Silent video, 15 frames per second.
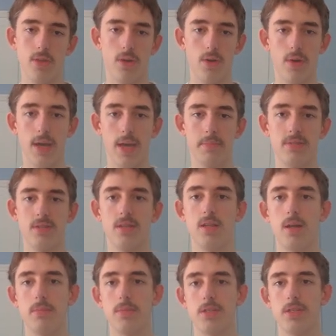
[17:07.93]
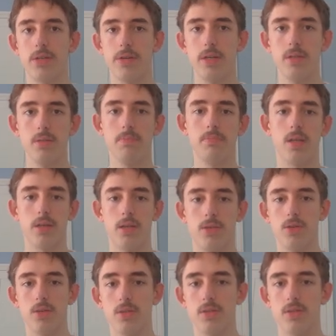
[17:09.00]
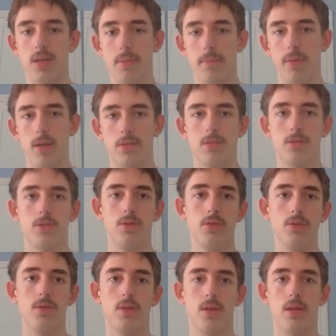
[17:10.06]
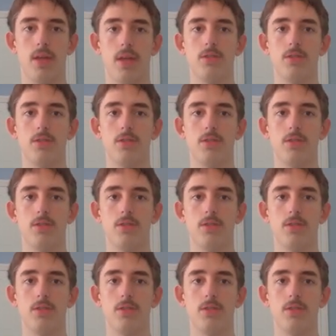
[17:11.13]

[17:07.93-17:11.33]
though I am still up material, as you can see, I'm +2.